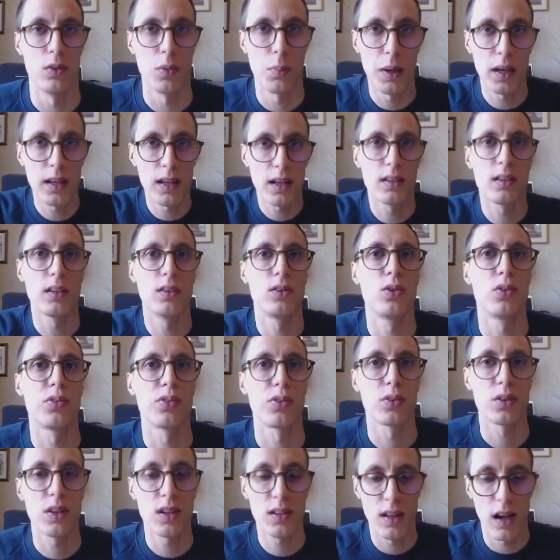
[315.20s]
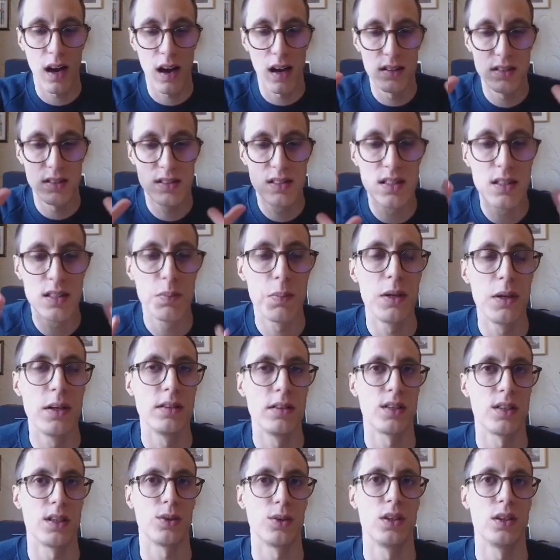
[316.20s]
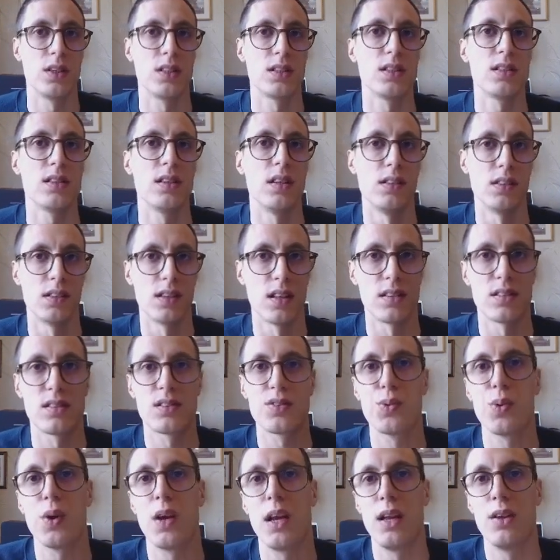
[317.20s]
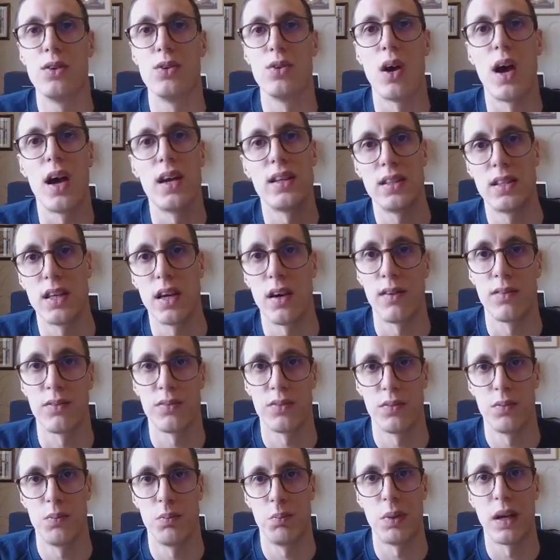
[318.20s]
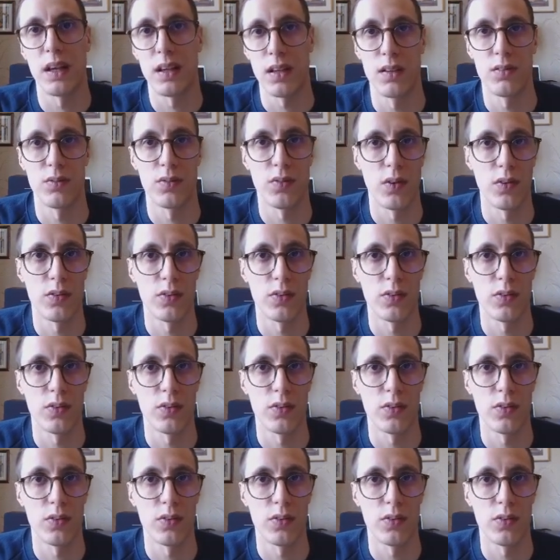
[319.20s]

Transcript: The backend and the front-end are deeply integrated, and that's really the idea of backend for